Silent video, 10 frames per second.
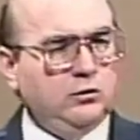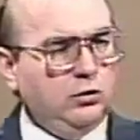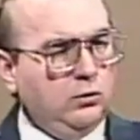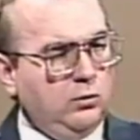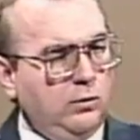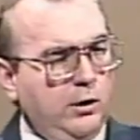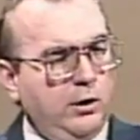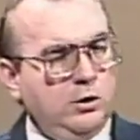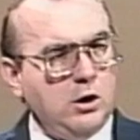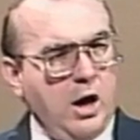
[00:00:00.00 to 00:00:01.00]
to
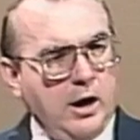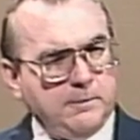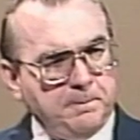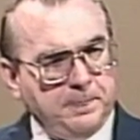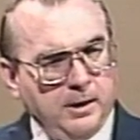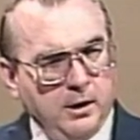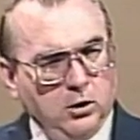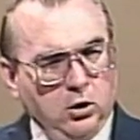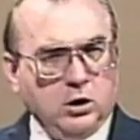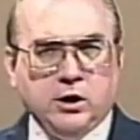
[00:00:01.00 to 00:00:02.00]
not
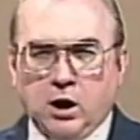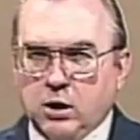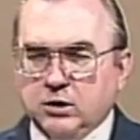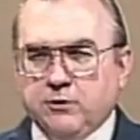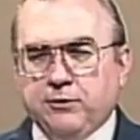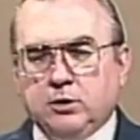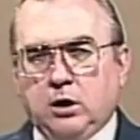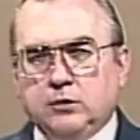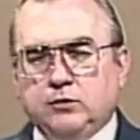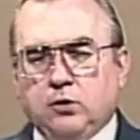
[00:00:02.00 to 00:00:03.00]
look at our
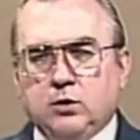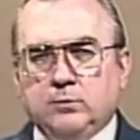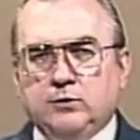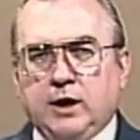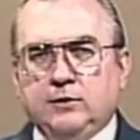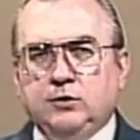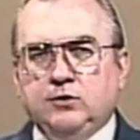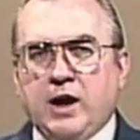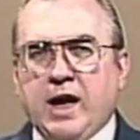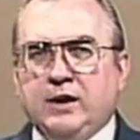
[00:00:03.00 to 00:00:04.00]
difficult
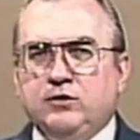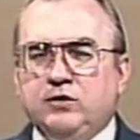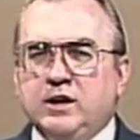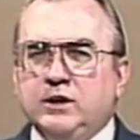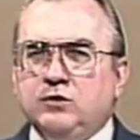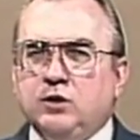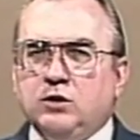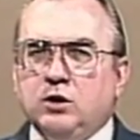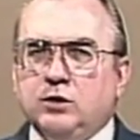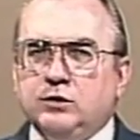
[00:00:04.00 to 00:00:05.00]
circumstances as things that
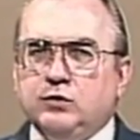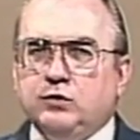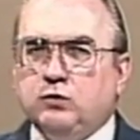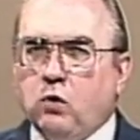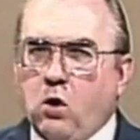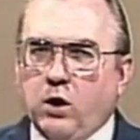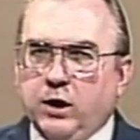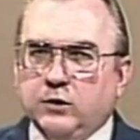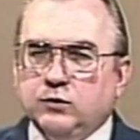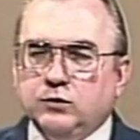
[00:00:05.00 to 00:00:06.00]
are going to destroy
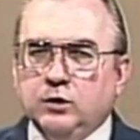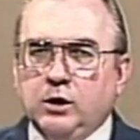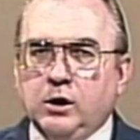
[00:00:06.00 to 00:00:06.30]
us,